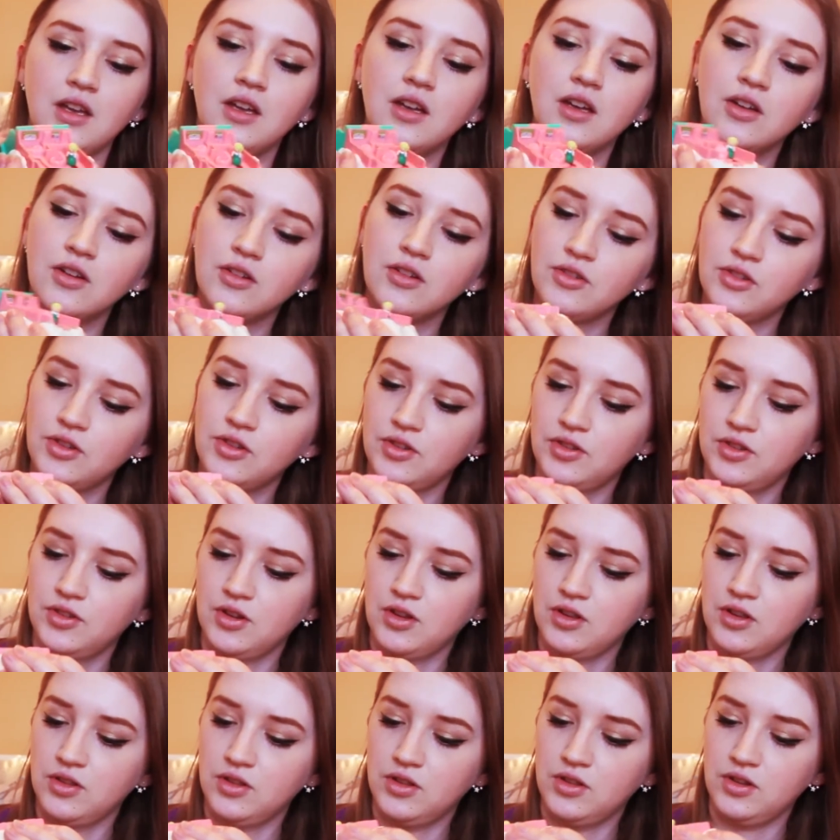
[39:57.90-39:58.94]
Here's
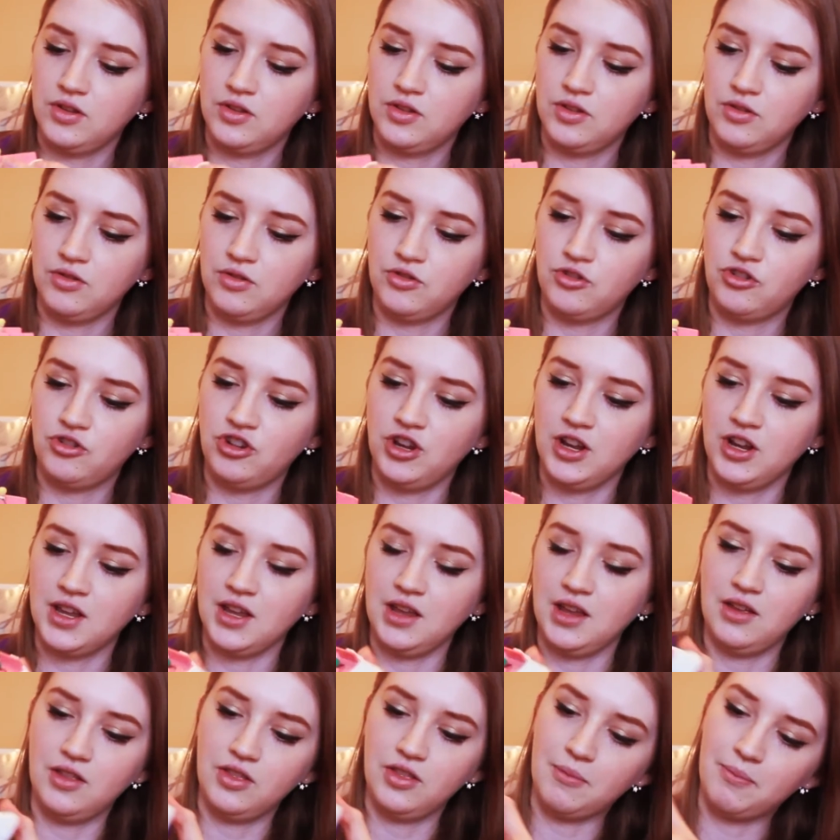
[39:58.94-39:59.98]
this little chick.
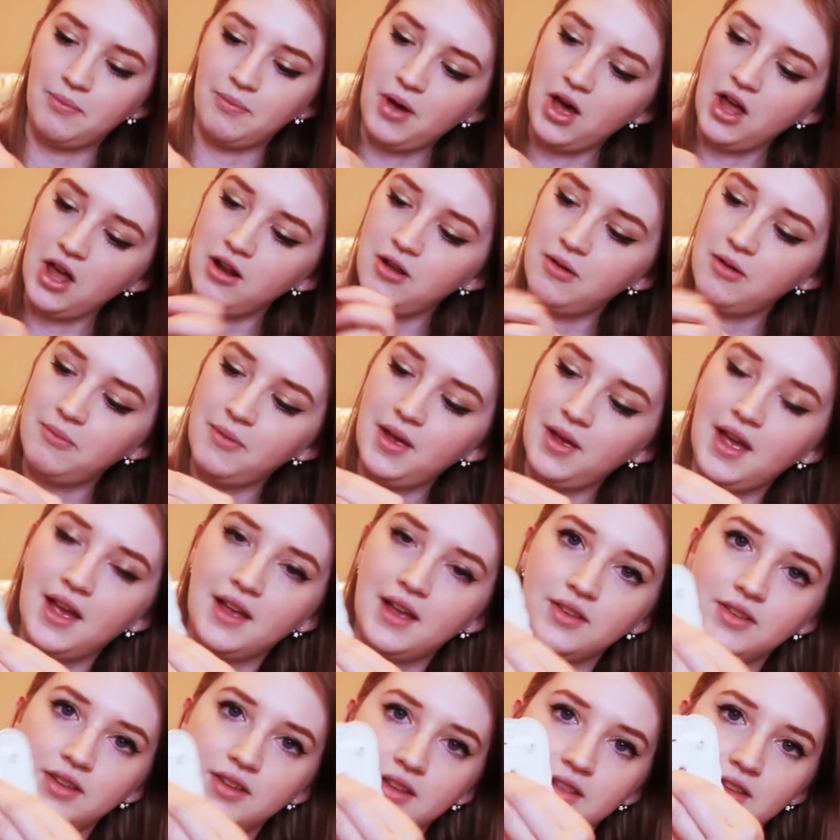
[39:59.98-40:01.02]
The bottom
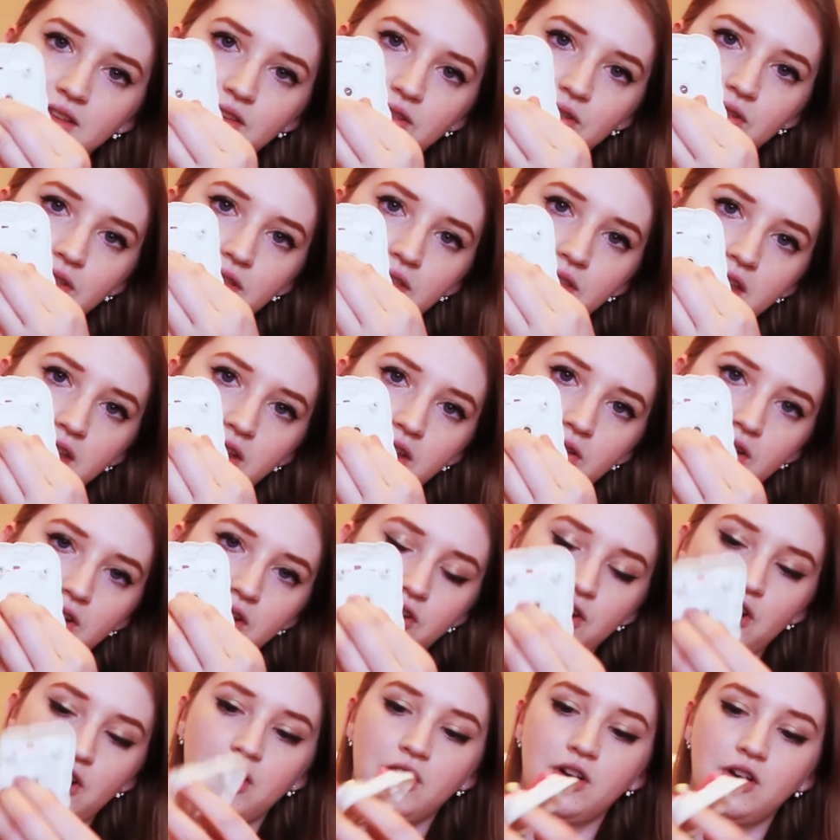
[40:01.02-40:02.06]
has like this little thing you can
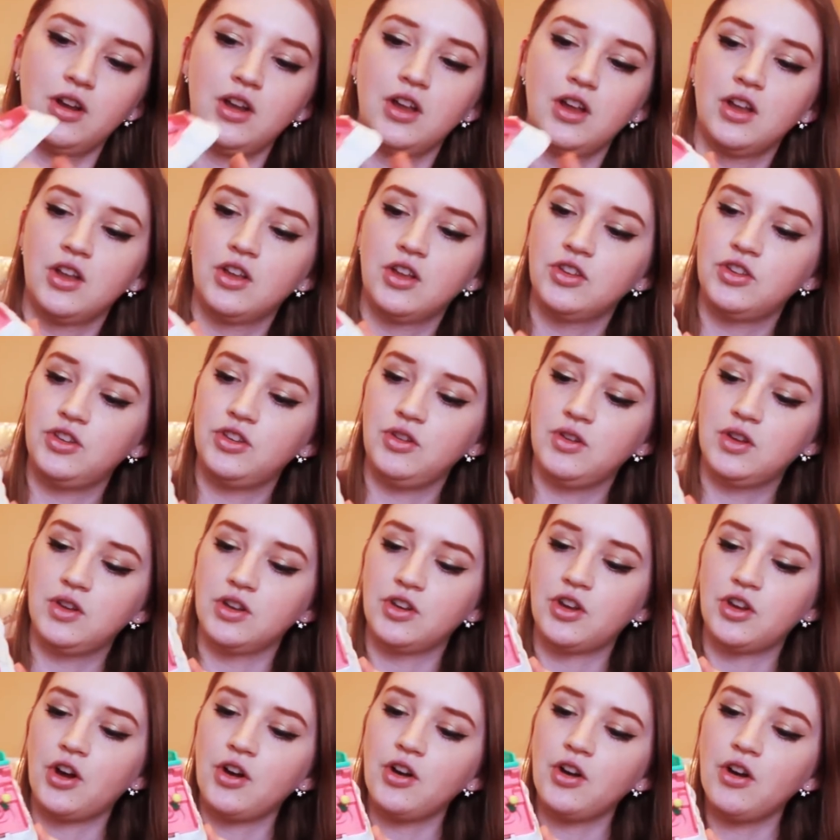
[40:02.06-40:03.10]
turn. So you can
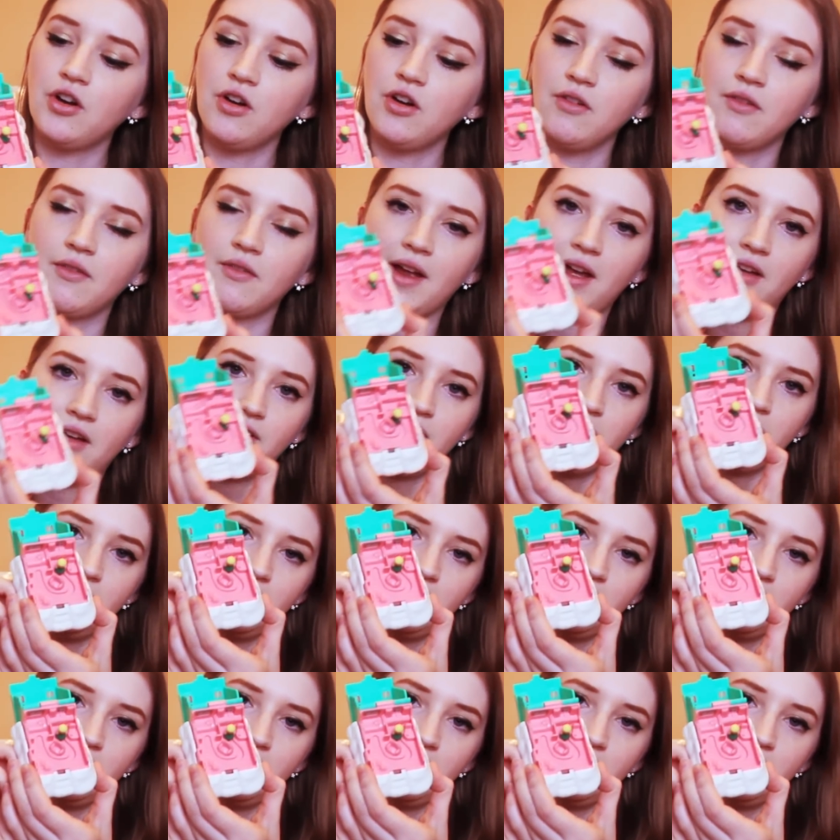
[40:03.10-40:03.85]
turn her around in